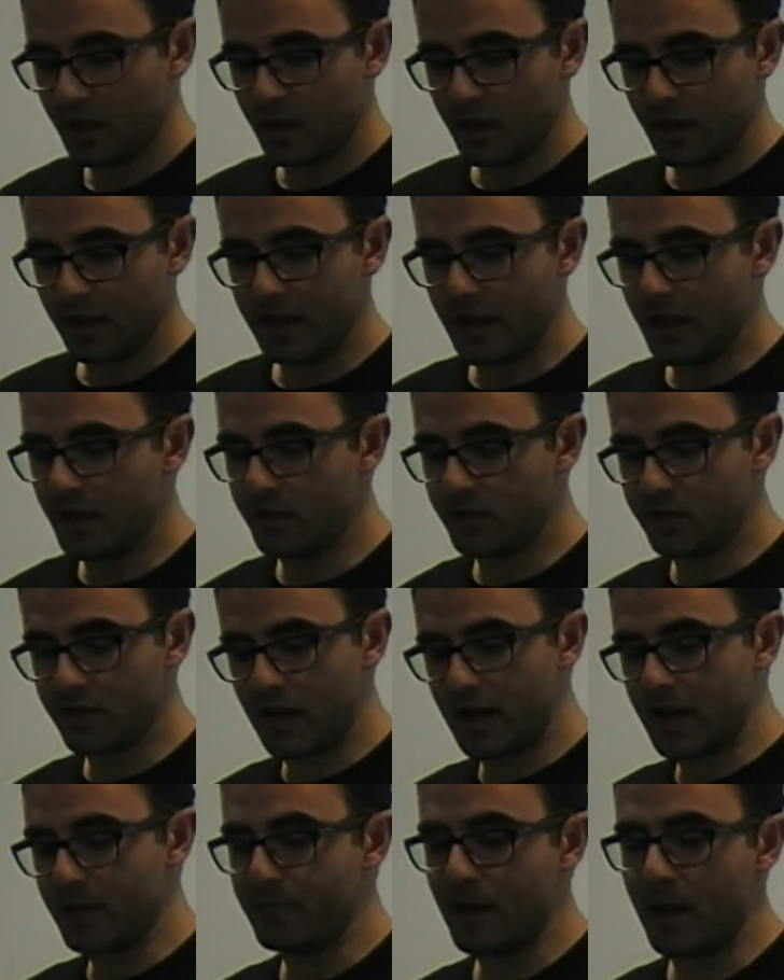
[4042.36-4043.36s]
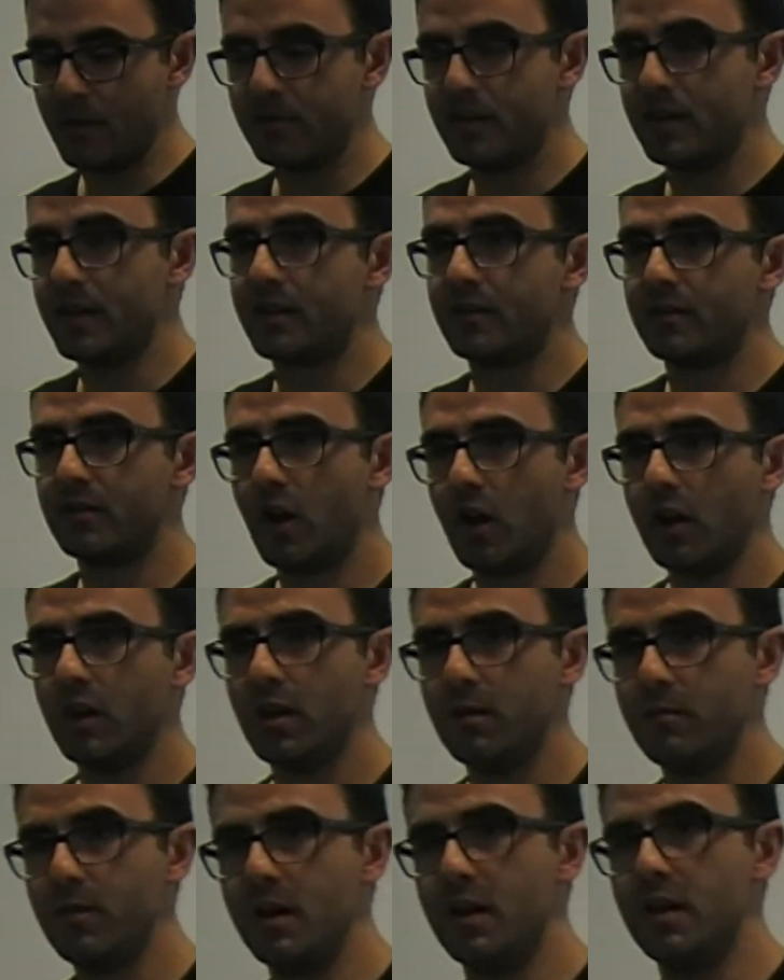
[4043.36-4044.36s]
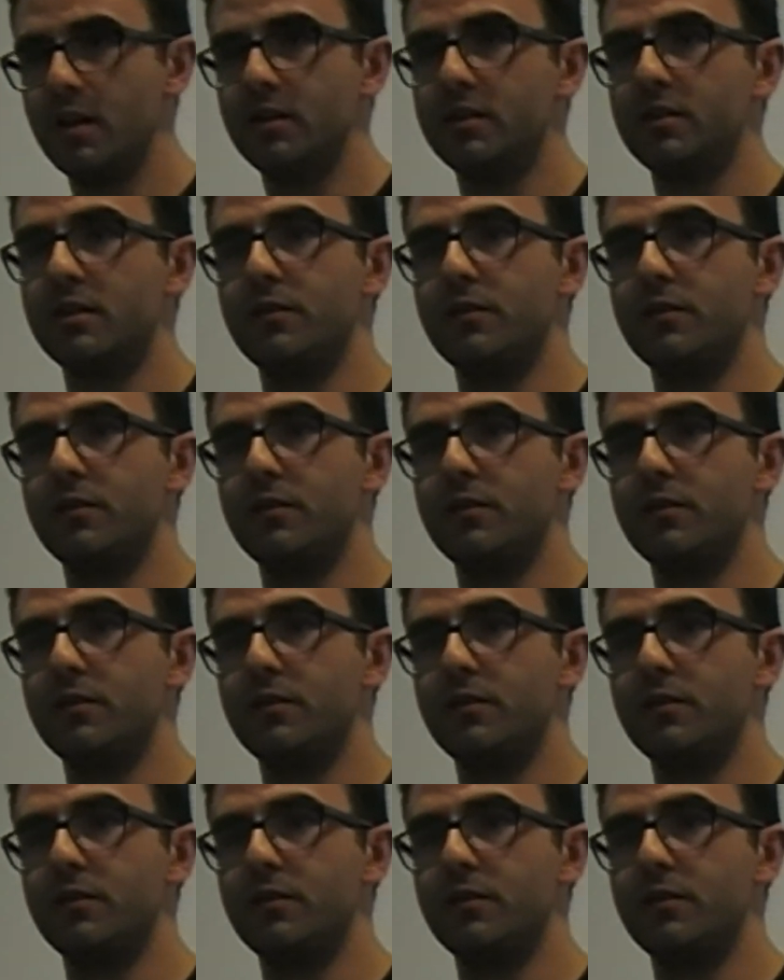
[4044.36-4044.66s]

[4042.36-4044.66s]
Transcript: And then you start embedding documents.